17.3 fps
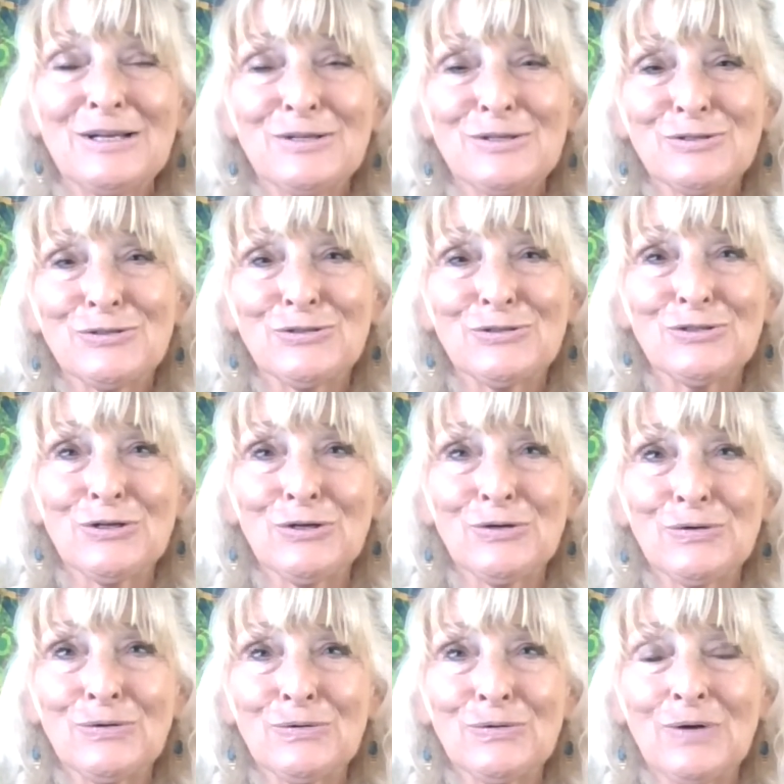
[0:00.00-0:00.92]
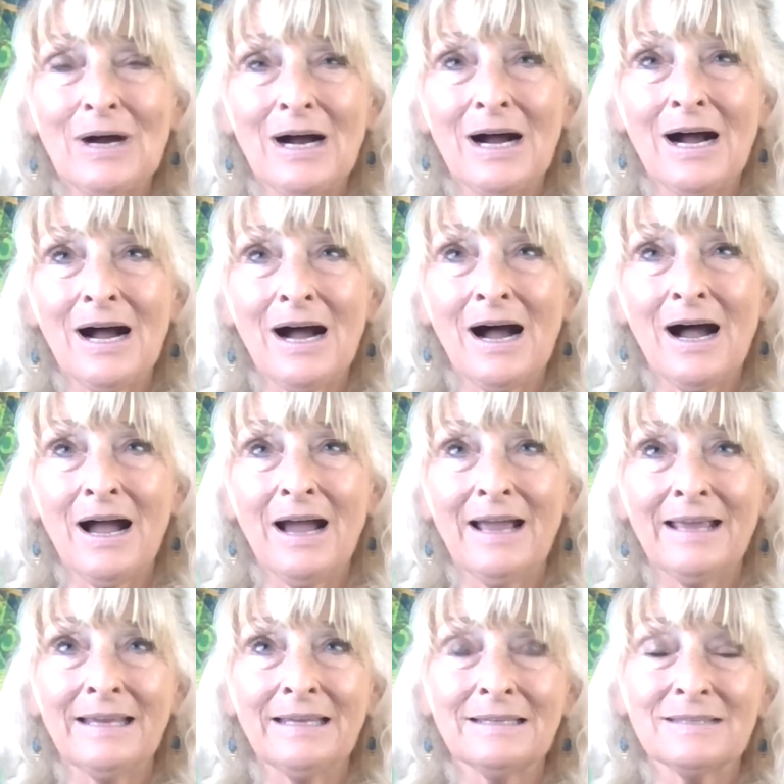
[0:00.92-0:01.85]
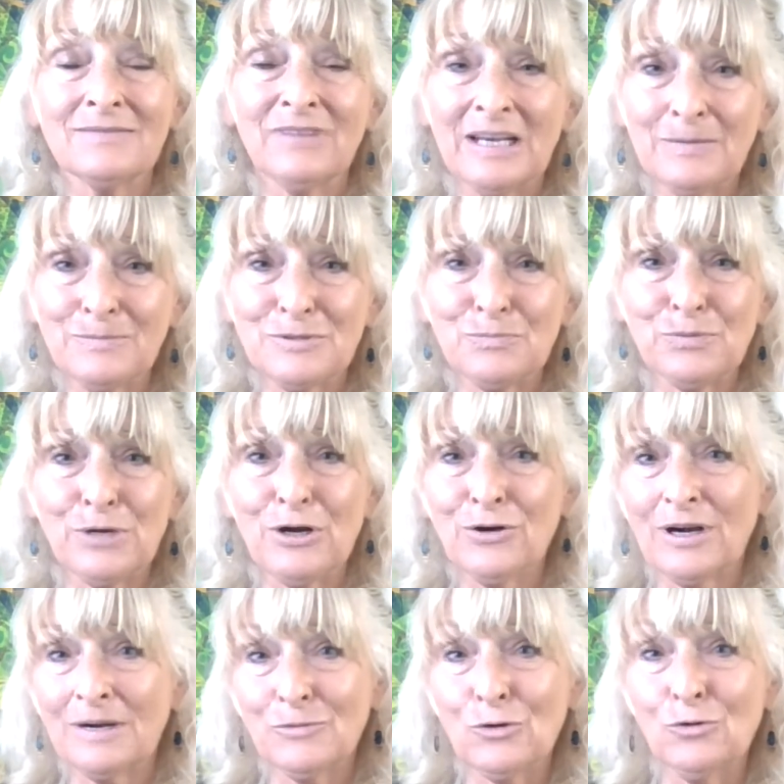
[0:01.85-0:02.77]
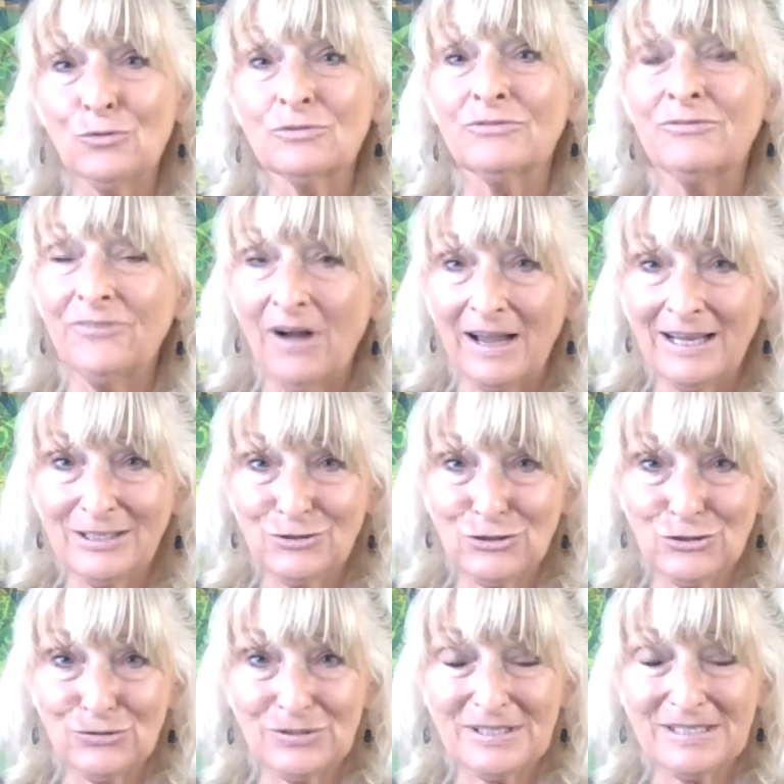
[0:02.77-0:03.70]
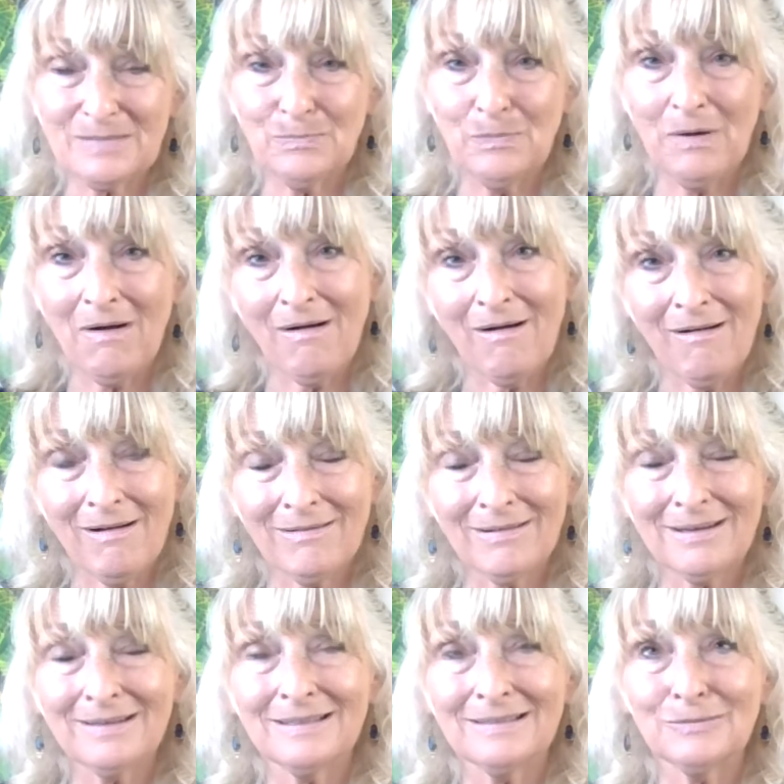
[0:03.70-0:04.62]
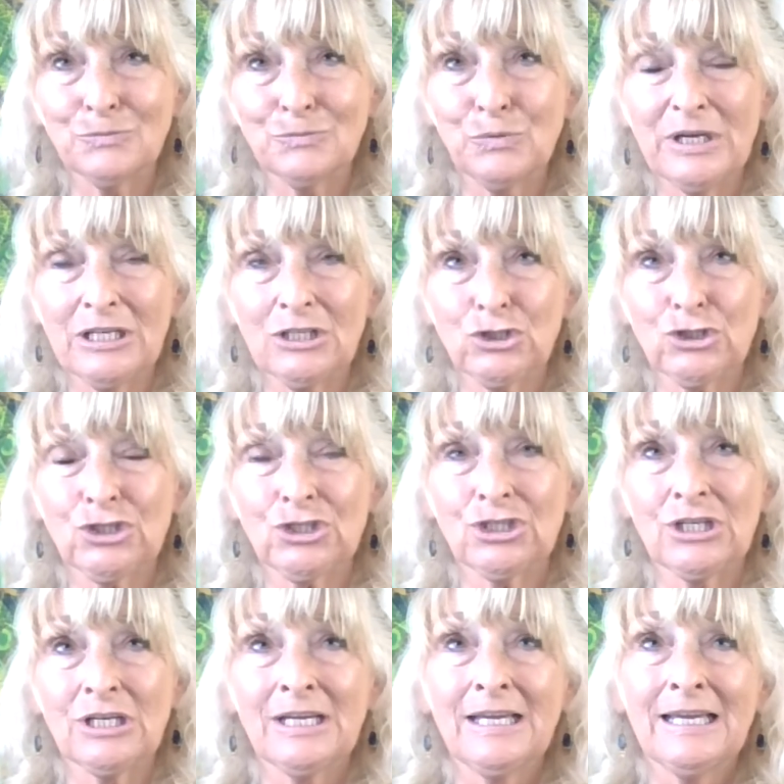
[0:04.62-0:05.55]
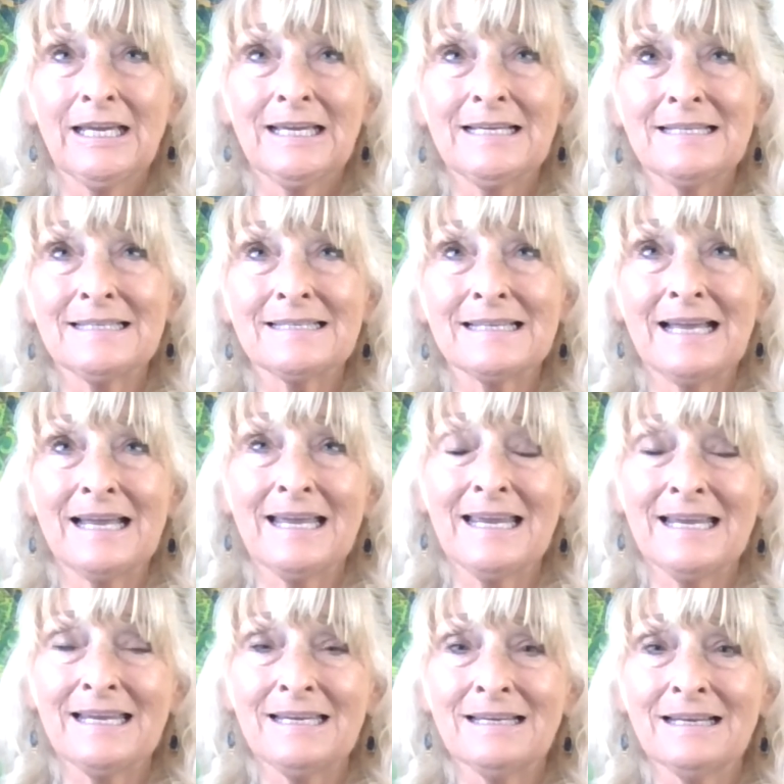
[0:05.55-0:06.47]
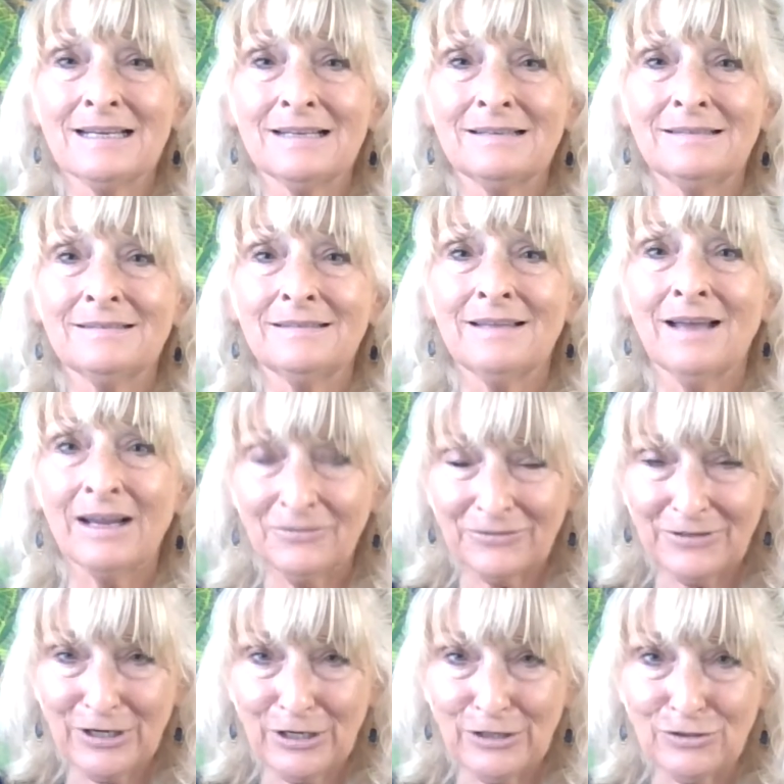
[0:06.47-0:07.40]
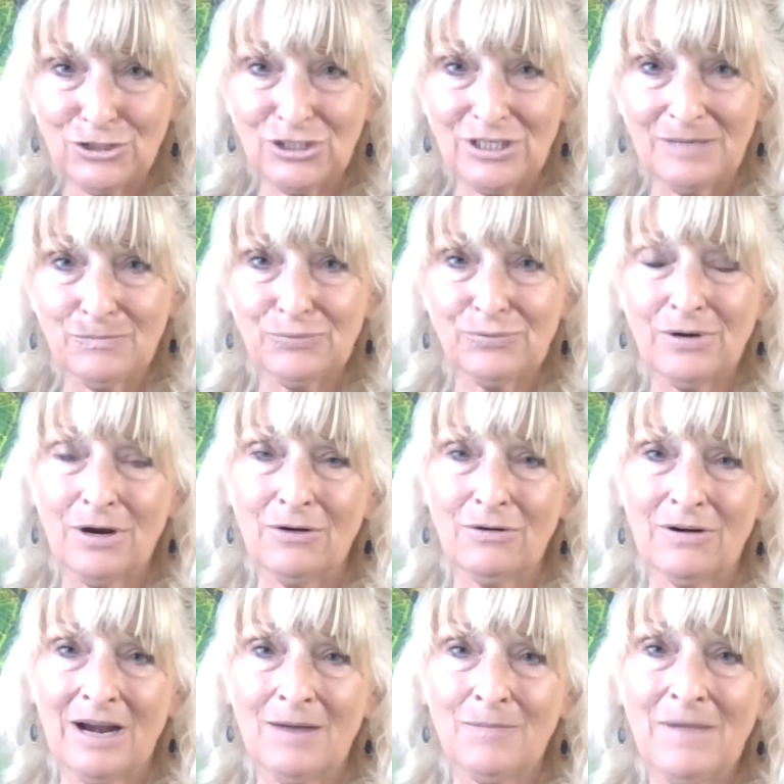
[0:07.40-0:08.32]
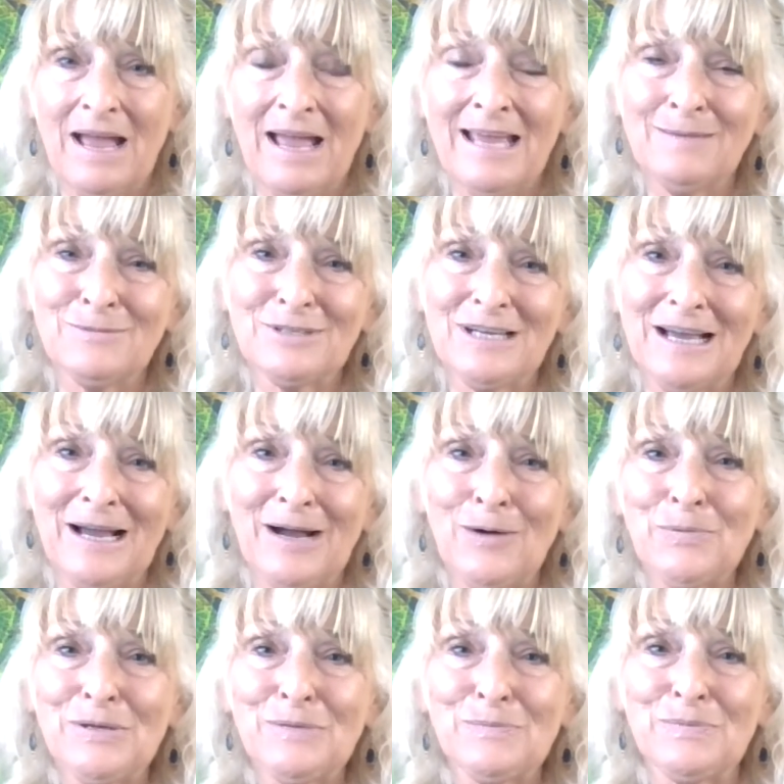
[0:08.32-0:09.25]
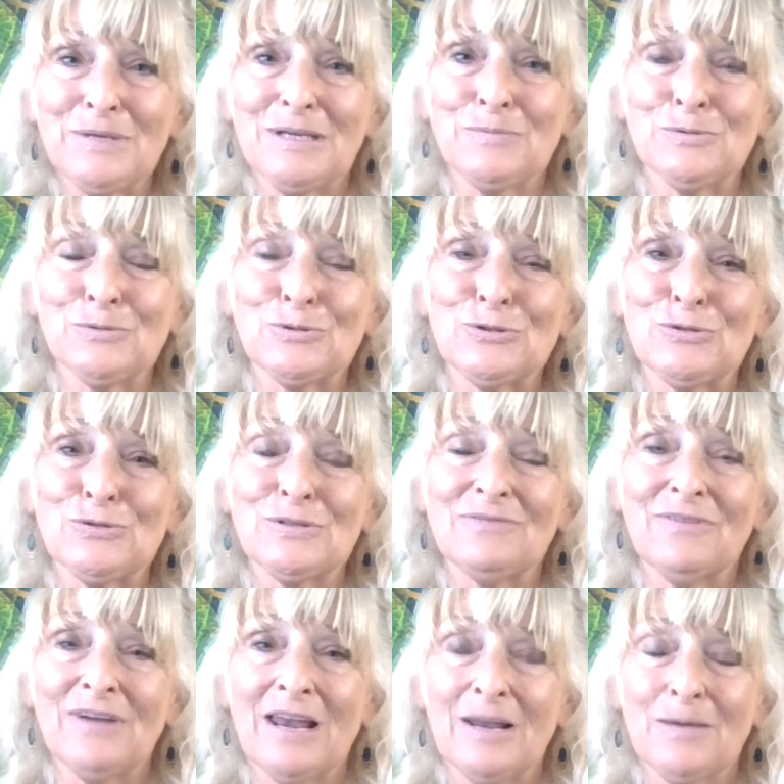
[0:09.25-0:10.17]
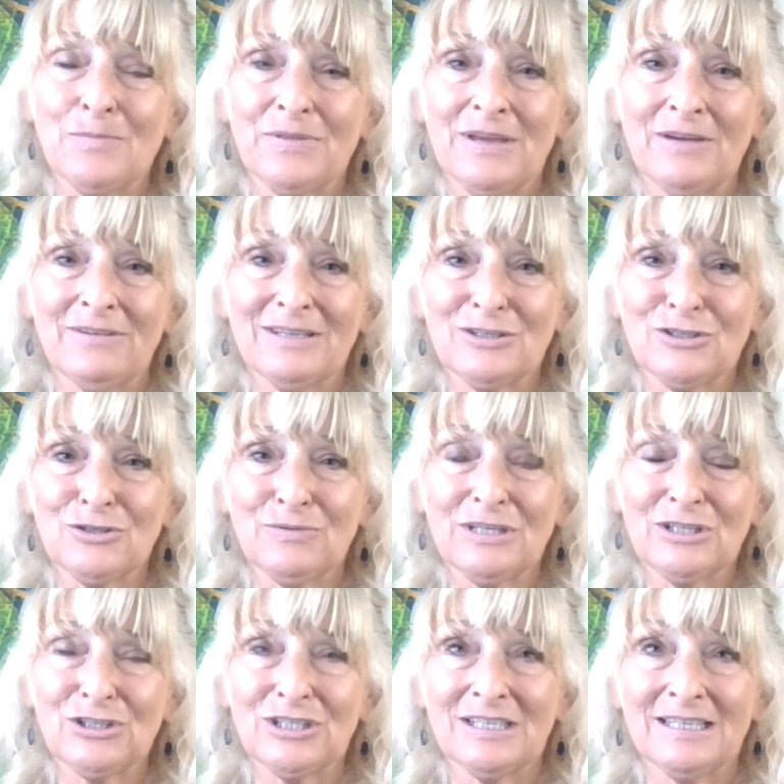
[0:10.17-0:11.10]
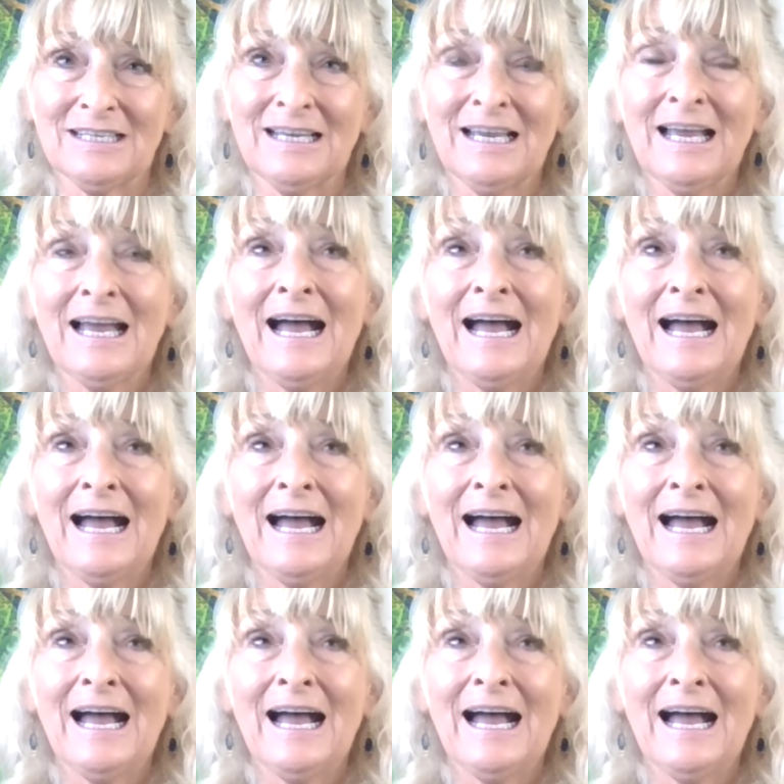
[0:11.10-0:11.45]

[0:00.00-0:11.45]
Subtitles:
So I developed a program called Find Your Spark, which is a life coaching program aimed at helping people to develop their intuition.